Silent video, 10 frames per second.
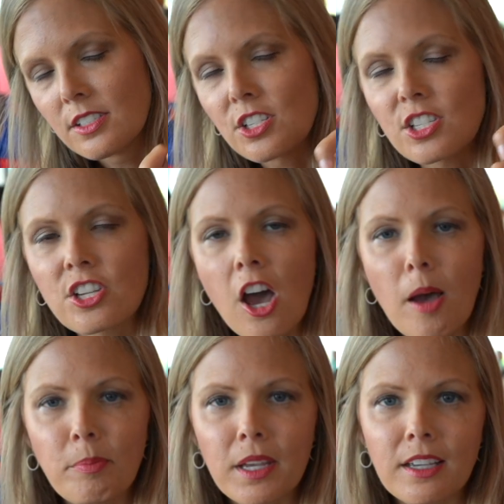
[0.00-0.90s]
to
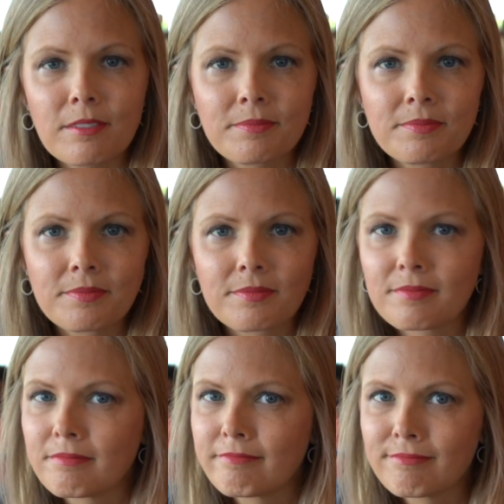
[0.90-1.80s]
topping.
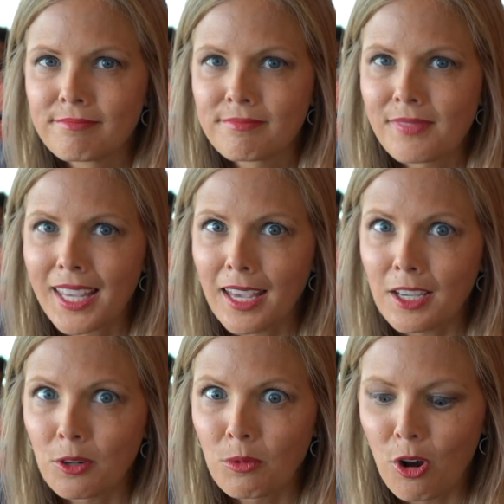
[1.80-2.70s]

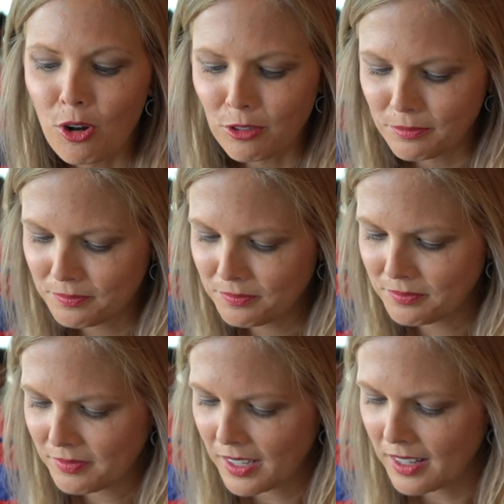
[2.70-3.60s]
Can't go wrong.
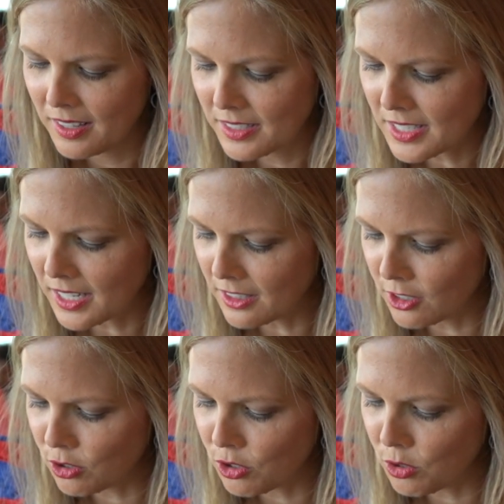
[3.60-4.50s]
Let's get a
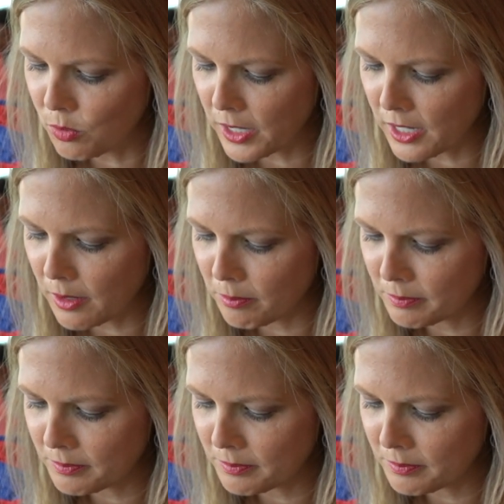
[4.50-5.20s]
little Cool Whip.